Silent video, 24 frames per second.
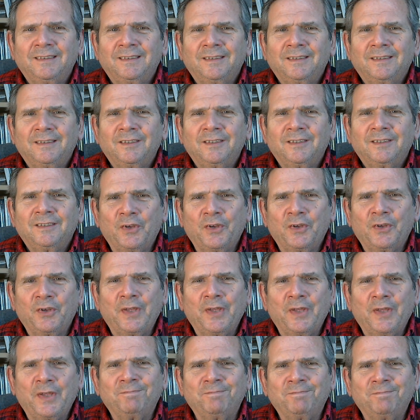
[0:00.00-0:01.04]
So
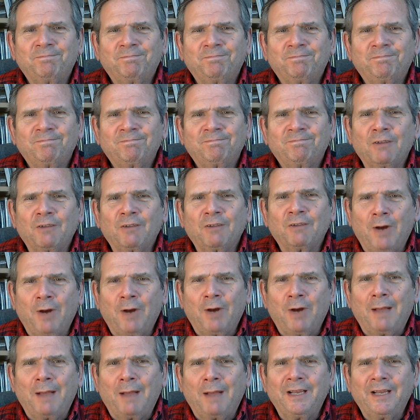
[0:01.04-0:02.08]
then,
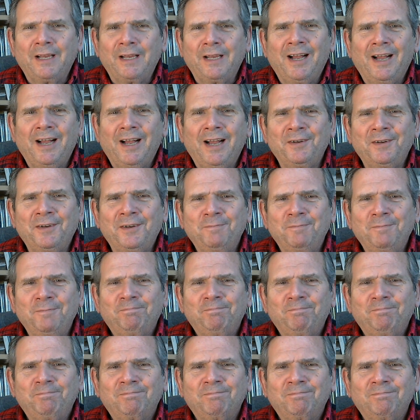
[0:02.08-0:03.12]
robbing God,
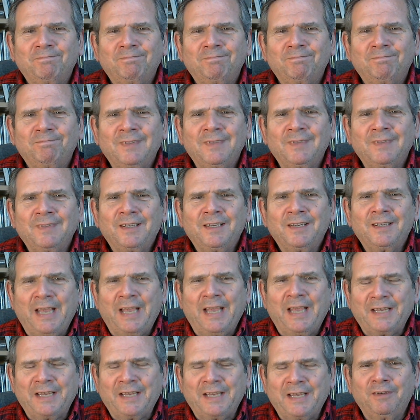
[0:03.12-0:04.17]

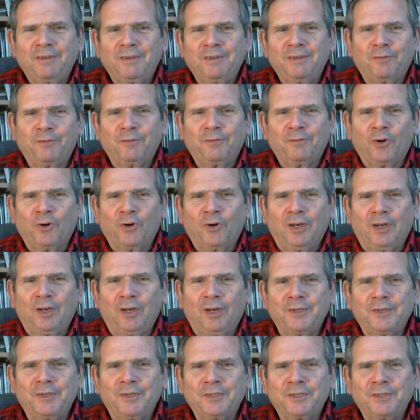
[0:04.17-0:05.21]
test for all
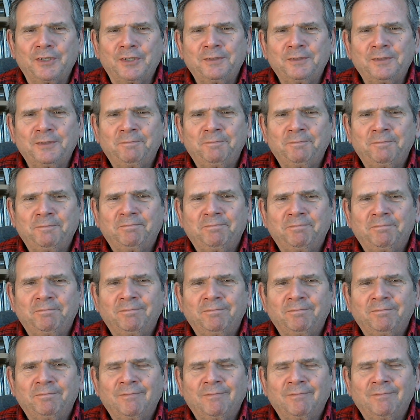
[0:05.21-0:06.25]
of us,
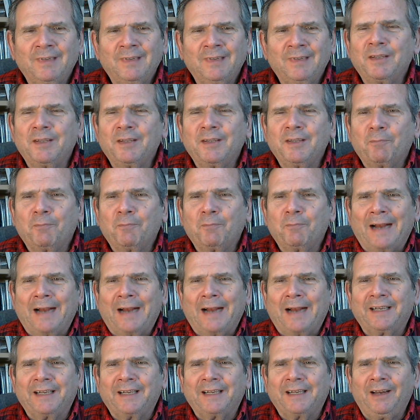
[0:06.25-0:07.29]
and the
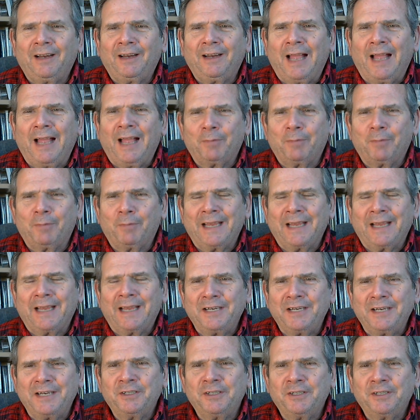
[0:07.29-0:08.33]
practical
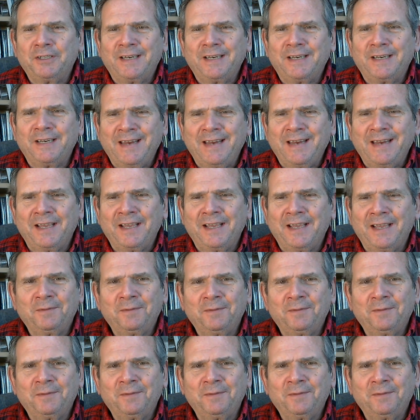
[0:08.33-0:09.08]
application today.